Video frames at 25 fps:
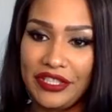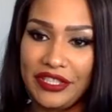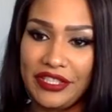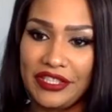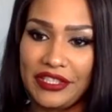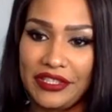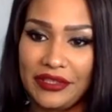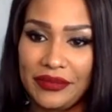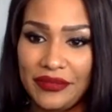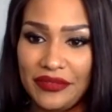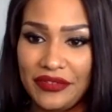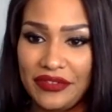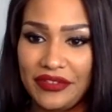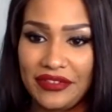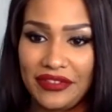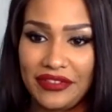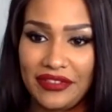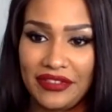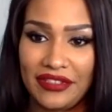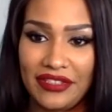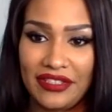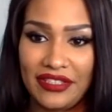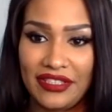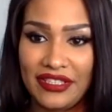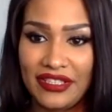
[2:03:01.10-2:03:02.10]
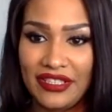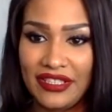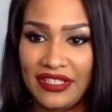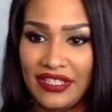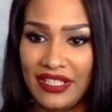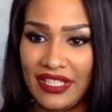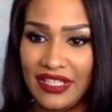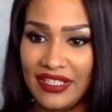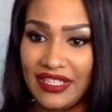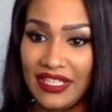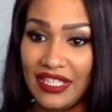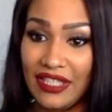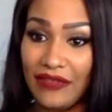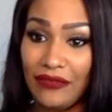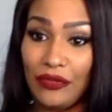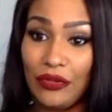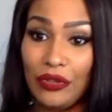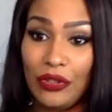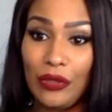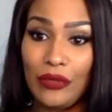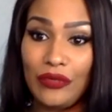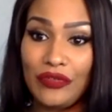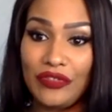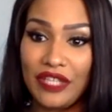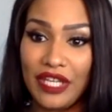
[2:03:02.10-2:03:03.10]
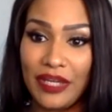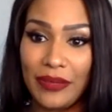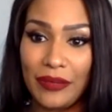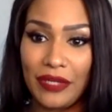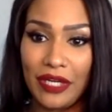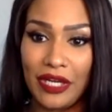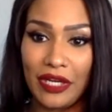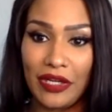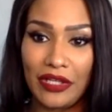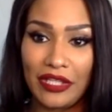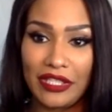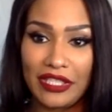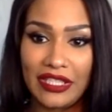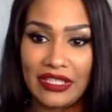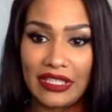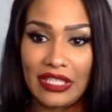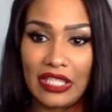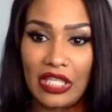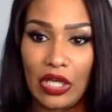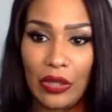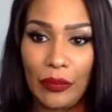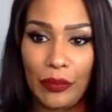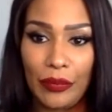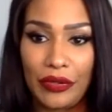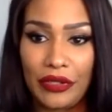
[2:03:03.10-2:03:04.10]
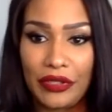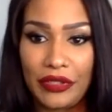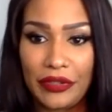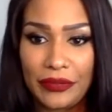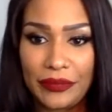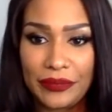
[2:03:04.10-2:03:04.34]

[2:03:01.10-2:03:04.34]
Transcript: times. Like, if you don't stop calling this number.